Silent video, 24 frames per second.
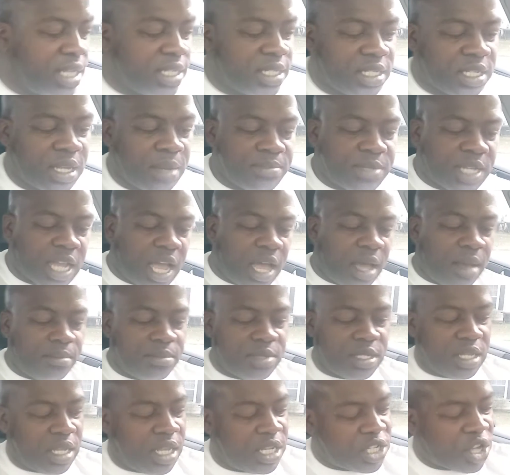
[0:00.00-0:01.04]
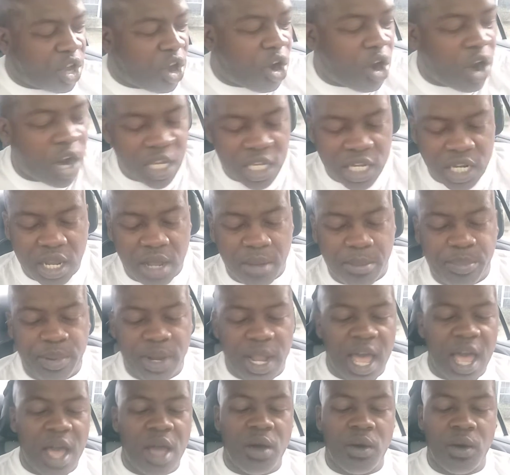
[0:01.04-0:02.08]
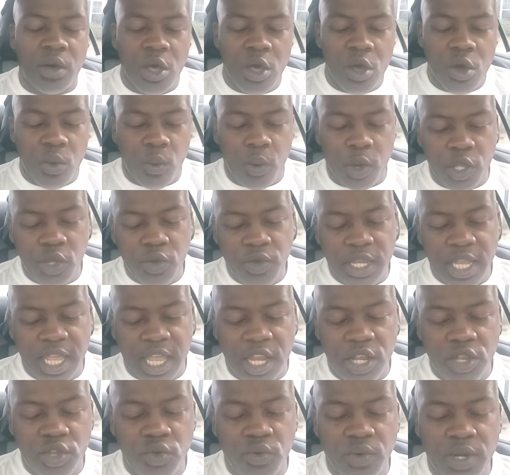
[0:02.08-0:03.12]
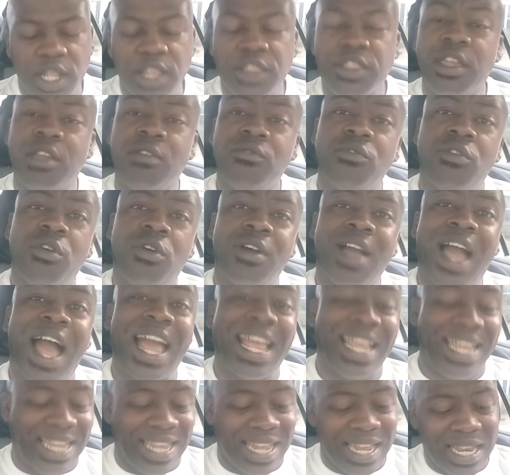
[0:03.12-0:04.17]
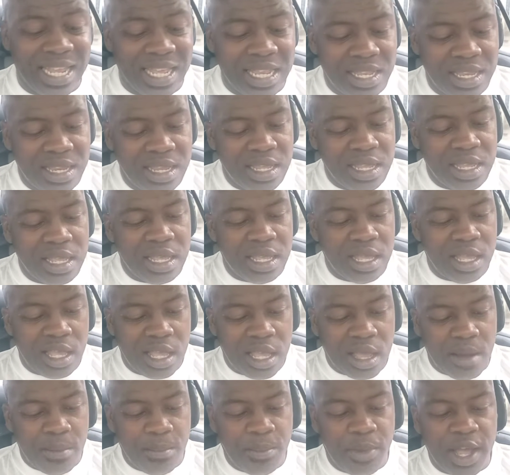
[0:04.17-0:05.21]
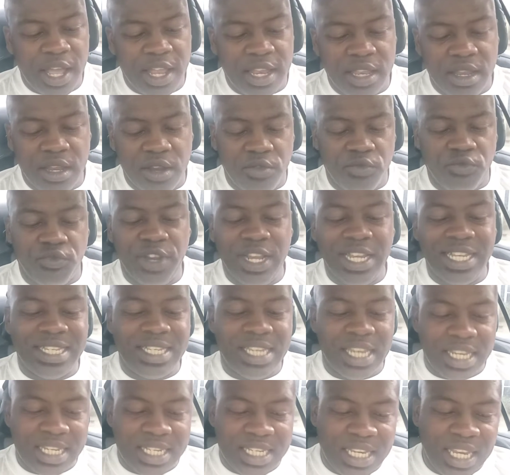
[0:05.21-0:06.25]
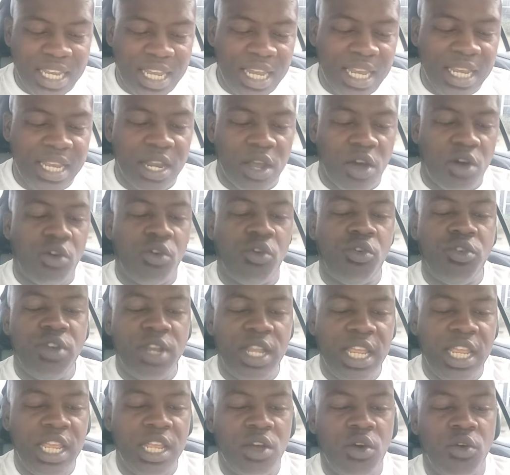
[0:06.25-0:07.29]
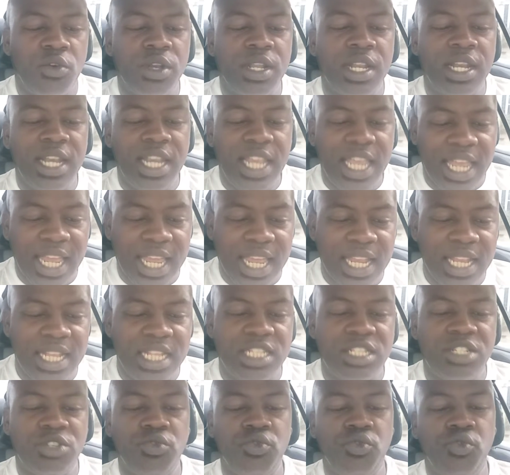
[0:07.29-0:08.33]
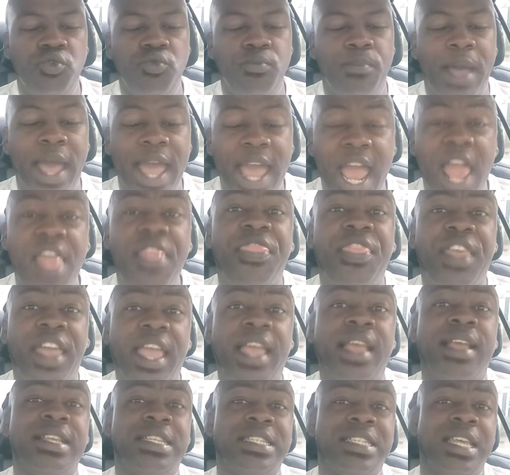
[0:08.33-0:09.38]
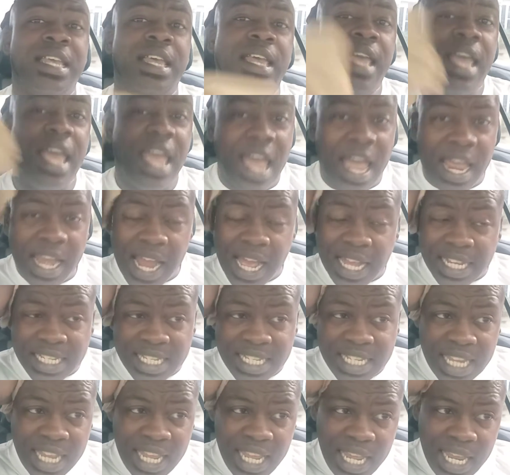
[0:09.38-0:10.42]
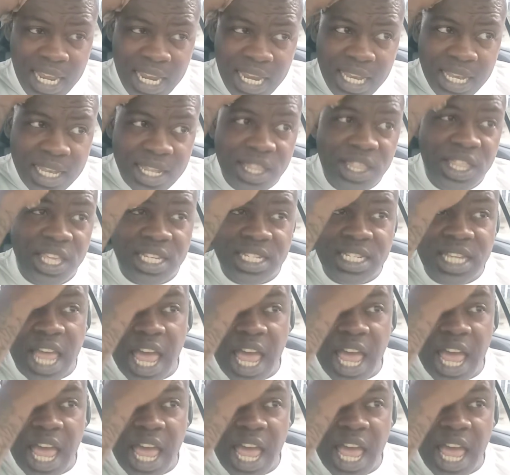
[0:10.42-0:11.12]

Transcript: sometimes it's hard to comply when you didn't do anything wrong. I get it, but resisting only going to lead to bad things. And I've seen this